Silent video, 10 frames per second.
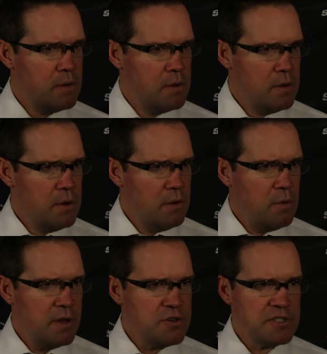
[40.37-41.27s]
third period.
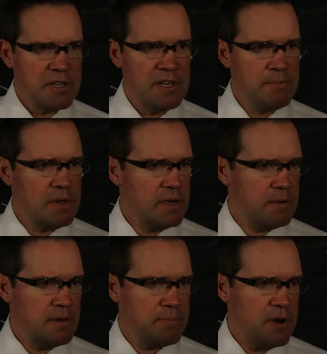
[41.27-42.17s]
Well, just to keep
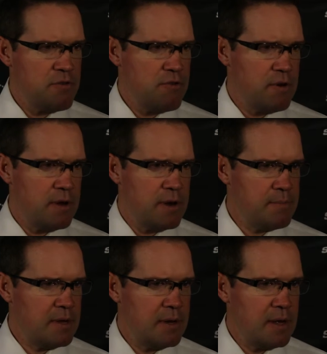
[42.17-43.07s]
the, the pressure on. I
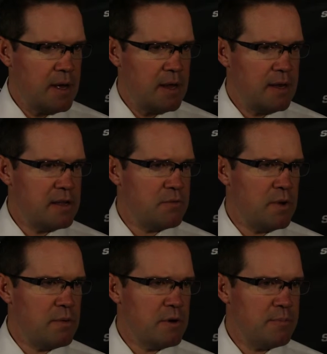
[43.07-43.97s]
mean, I, I liked the
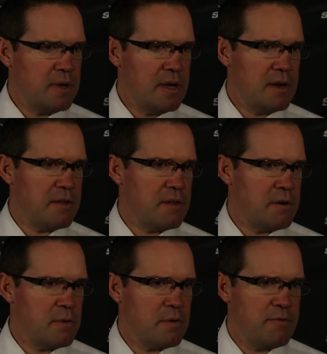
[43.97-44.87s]
way we were playing. I
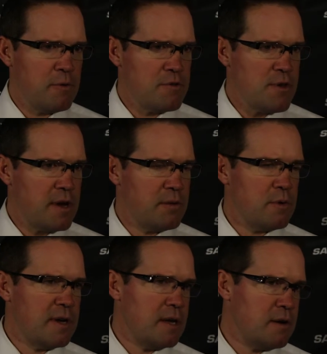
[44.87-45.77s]
thought we were forechecking, we
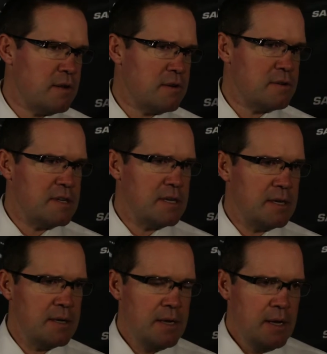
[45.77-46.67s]
were getting on their D,
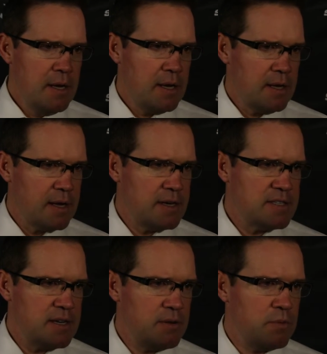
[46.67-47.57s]
and, and like I
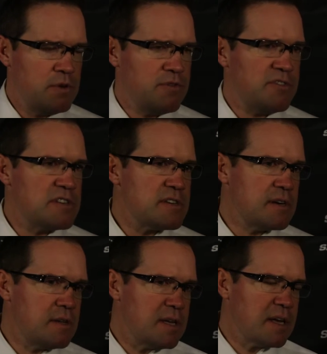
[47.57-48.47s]
said, when you're
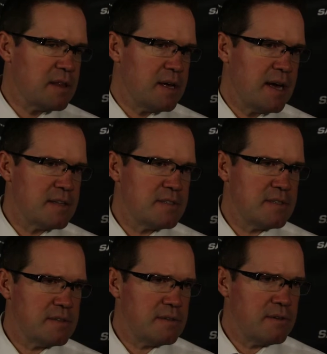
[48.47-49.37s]
physical like that,
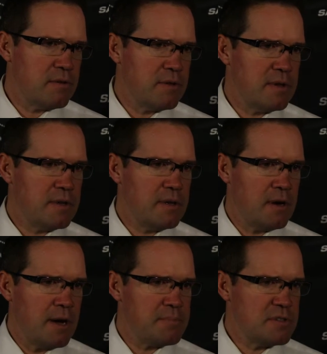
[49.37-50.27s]
you know, the
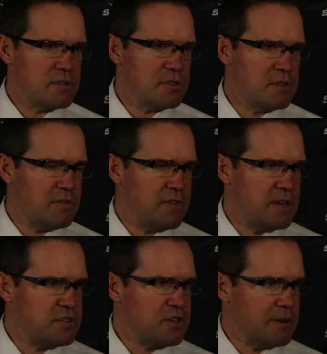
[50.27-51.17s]
opposition
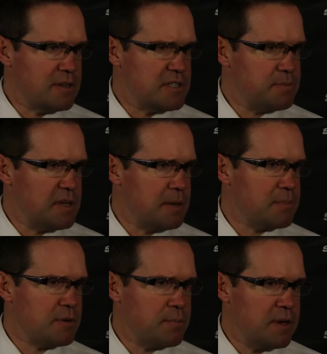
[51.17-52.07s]
defense generally speed up
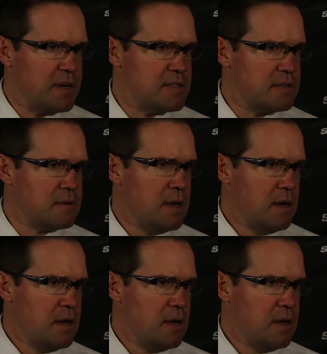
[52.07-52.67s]
their plays and,